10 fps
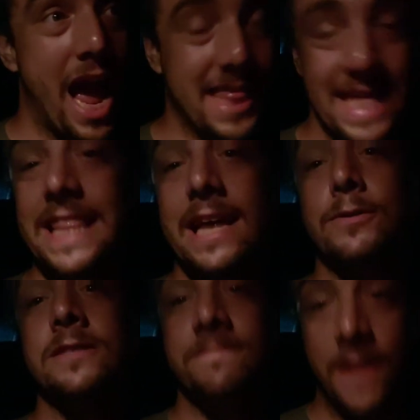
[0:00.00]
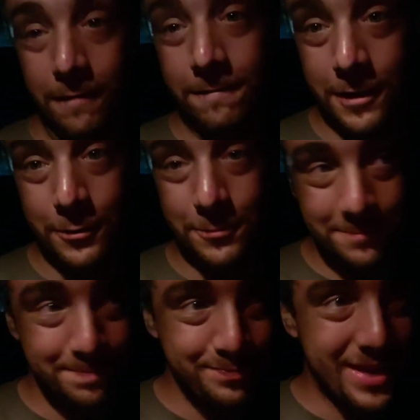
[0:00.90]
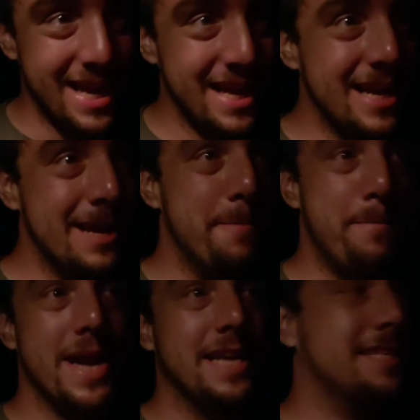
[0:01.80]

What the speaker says: I think that was valve flow. But